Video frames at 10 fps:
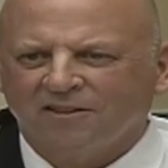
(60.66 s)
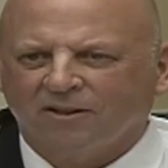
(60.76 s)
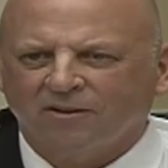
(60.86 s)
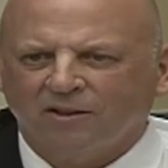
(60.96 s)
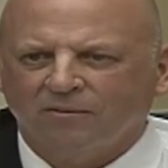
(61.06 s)

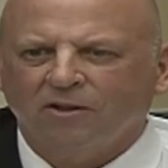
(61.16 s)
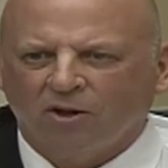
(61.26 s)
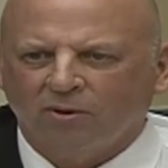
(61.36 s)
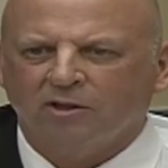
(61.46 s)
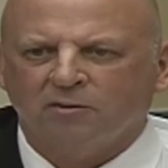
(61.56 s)
So you
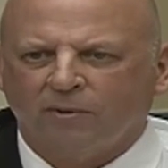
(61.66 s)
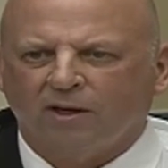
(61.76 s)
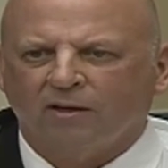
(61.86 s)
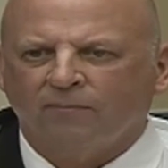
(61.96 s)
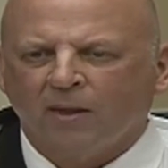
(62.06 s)
know what you
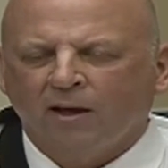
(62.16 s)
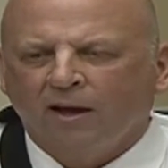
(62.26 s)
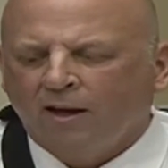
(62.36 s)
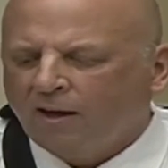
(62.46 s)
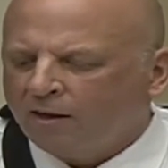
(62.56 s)
spent.
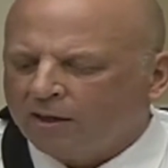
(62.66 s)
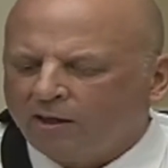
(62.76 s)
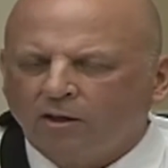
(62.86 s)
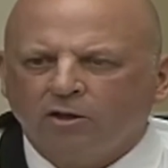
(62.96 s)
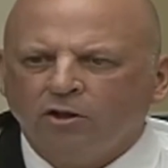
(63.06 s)
Okay.
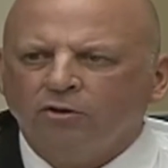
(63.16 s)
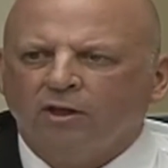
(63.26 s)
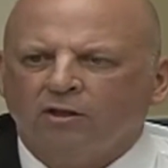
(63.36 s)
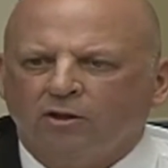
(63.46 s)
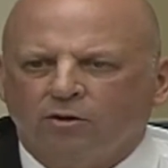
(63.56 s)
Do you
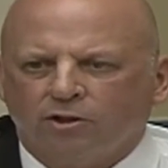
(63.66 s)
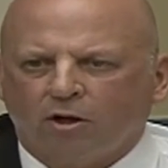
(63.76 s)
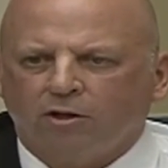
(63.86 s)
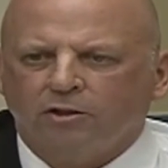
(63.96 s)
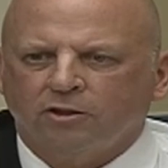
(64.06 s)
think that you were
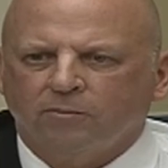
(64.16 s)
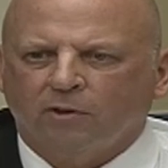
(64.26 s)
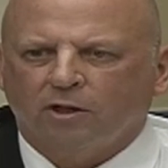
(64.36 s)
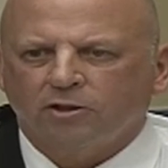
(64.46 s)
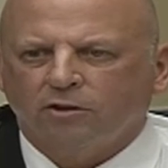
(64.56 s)
charging too
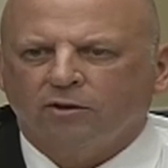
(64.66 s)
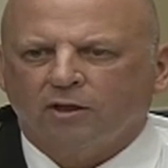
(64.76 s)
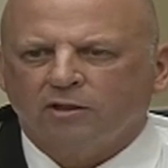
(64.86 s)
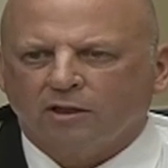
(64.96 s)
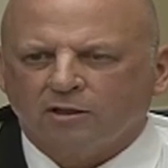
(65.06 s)
much? Do you
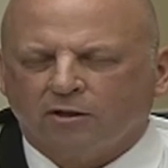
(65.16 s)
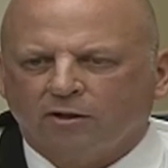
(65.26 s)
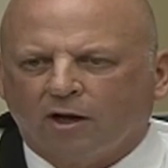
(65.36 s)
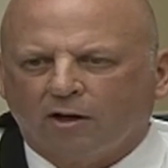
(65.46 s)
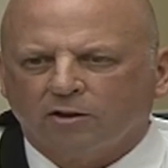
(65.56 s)
think
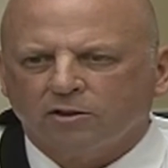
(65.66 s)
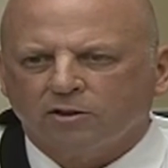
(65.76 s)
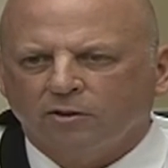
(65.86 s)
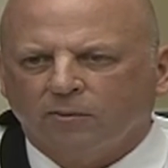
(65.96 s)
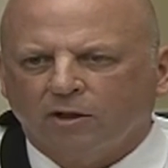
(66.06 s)
$600 is
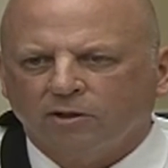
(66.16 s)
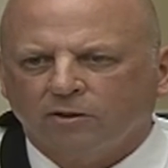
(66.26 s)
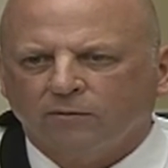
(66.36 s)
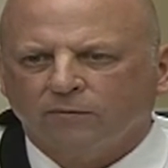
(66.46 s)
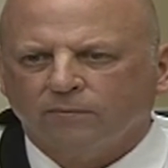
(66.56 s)
too much?
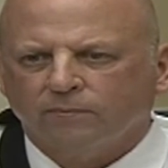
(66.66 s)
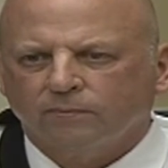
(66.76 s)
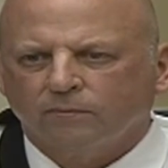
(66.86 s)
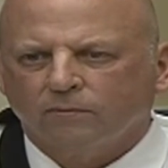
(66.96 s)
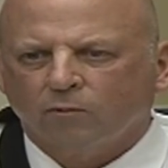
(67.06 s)

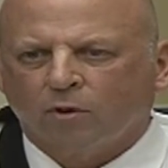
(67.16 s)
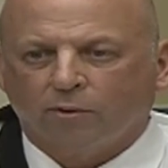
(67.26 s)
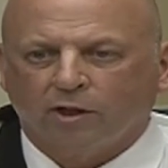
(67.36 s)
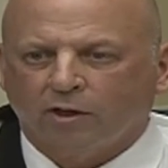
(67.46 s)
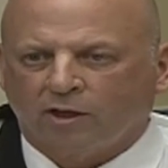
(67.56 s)
Or
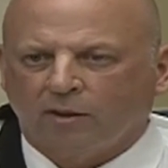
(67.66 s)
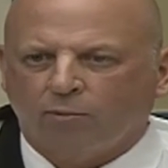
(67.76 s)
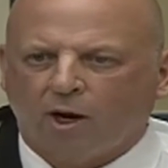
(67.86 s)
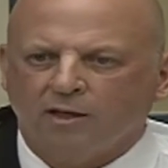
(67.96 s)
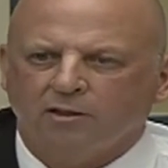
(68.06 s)
were you going to keep
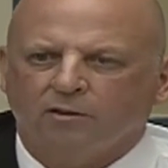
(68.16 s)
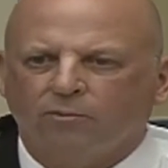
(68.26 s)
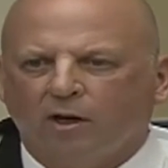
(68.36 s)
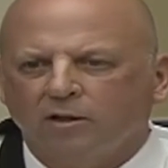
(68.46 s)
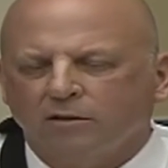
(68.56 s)
rising the
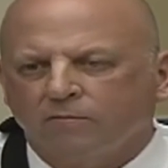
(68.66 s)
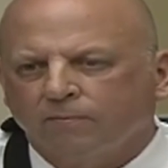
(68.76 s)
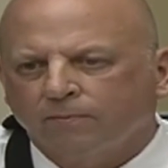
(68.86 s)
price?